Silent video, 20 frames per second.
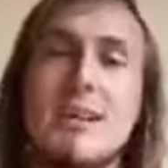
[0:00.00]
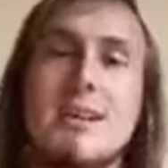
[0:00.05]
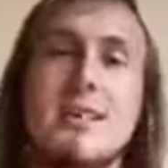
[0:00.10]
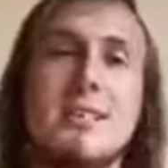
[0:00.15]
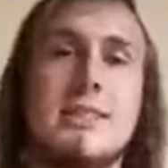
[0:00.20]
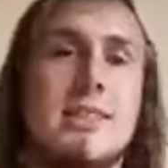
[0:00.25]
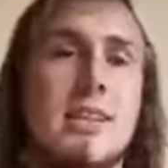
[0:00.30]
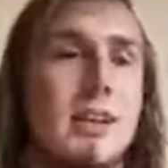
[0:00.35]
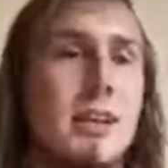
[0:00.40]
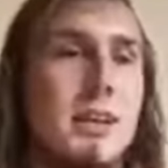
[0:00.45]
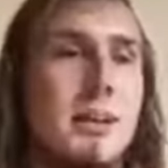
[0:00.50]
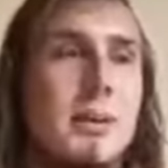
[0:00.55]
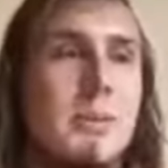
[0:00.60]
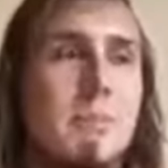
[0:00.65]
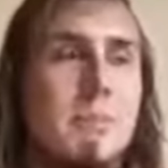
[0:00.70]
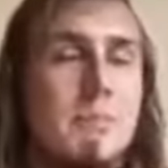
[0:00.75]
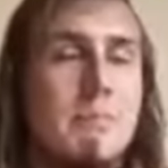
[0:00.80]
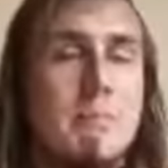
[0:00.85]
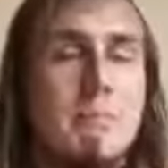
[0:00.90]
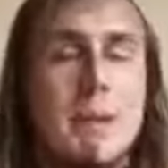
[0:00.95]

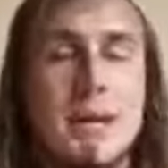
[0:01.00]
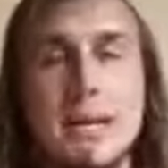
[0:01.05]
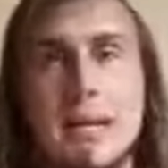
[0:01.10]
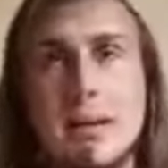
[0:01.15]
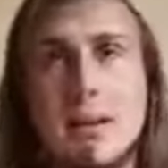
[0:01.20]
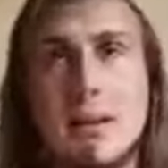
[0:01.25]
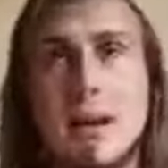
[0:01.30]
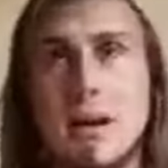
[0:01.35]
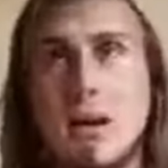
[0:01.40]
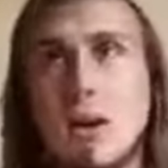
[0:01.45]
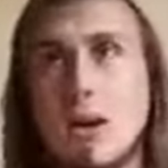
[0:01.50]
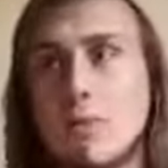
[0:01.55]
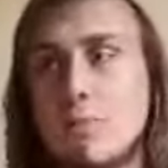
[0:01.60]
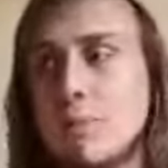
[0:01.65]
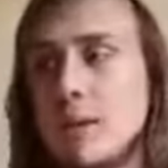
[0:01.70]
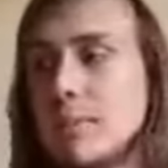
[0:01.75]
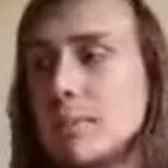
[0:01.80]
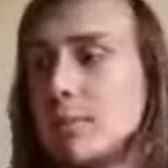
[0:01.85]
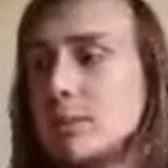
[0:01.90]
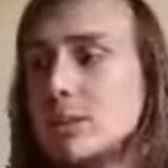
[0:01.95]
So, many, a lot of
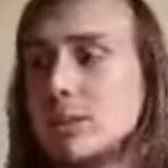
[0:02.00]
people